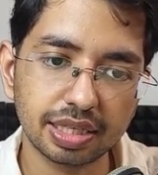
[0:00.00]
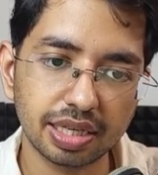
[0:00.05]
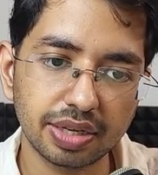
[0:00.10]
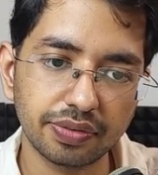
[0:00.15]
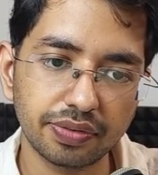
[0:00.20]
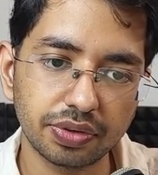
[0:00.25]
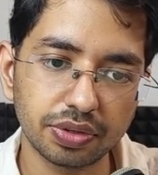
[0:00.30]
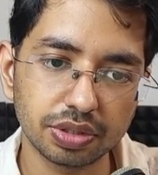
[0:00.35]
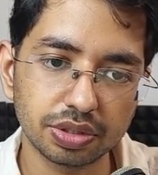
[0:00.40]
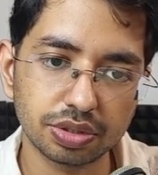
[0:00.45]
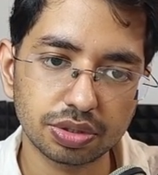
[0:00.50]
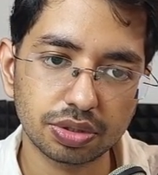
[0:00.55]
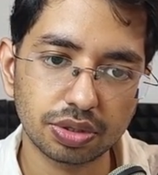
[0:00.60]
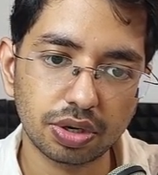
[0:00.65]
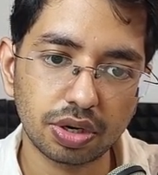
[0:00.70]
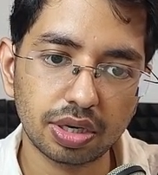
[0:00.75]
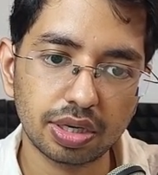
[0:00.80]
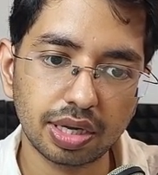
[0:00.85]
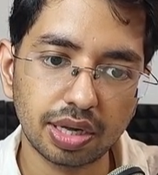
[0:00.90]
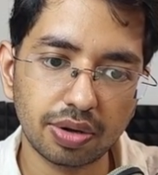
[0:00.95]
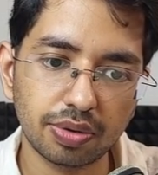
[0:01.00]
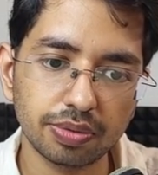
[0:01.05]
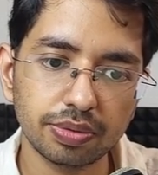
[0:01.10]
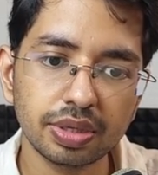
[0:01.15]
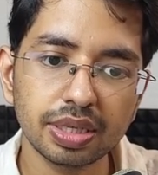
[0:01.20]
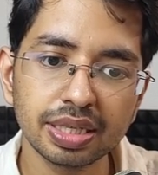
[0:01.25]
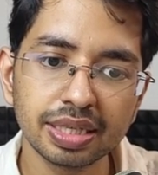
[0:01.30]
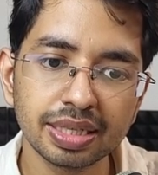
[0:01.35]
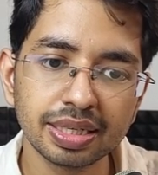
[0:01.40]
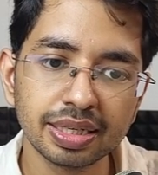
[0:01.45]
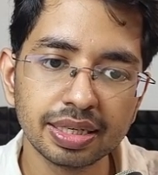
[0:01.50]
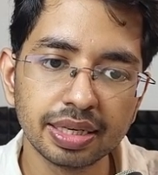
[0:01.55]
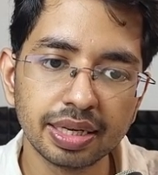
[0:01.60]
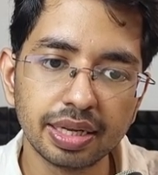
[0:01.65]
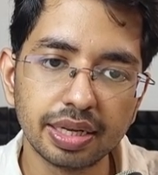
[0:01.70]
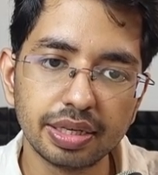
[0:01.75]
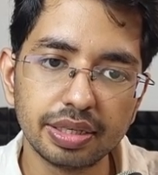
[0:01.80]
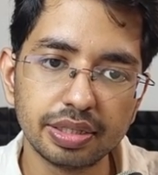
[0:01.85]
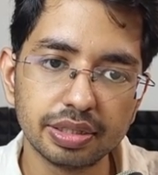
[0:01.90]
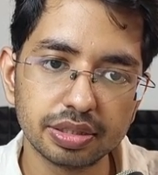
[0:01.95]
If you scroll down
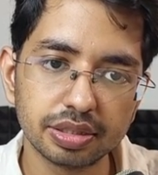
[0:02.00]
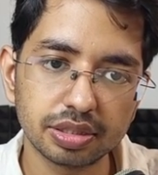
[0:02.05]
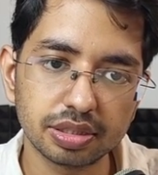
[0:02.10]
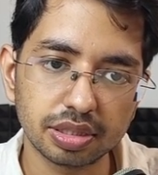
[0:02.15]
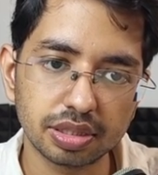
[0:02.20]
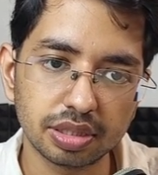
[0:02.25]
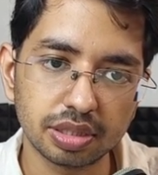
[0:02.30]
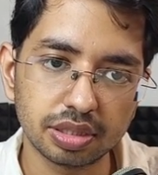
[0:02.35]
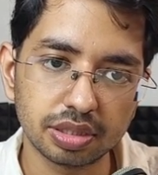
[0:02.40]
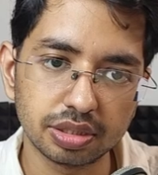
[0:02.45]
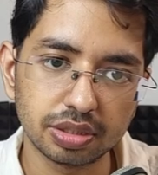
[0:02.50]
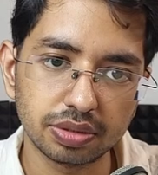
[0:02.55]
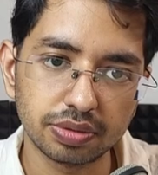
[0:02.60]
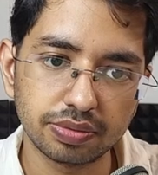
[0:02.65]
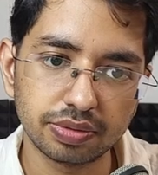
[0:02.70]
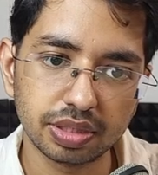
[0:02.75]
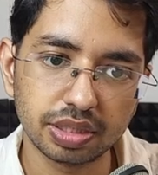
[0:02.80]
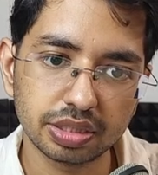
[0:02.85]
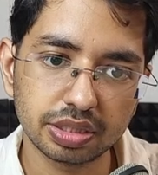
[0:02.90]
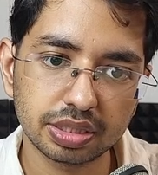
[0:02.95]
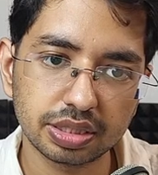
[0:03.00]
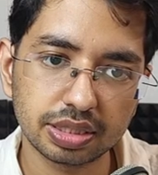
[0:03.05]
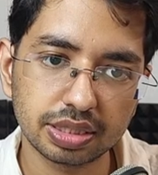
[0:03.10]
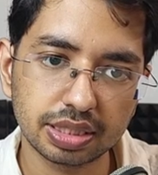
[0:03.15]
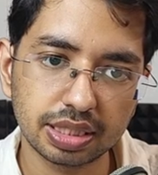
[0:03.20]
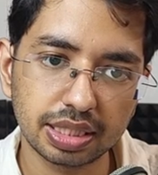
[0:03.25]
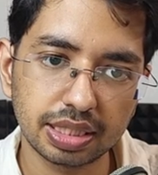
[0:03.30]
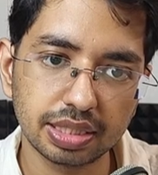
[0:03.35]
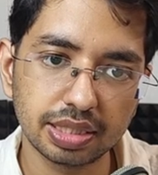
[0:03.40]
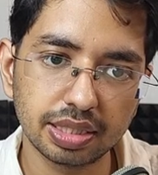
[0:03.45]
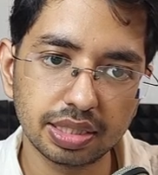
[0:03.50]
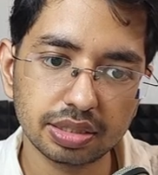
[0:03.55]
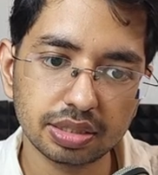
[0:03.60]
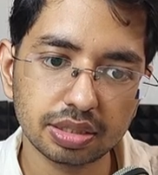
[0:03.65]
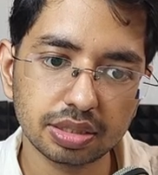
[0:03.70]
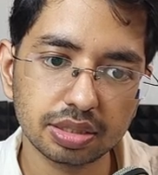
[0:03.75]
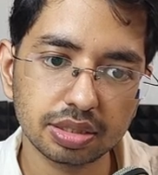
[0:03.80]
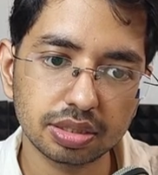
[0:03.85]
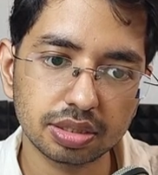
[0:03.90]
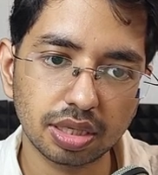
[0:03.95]
here, you will see
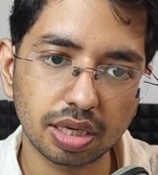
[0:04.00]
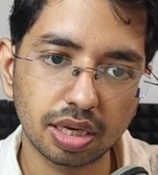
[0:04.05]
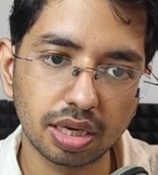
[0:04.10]
this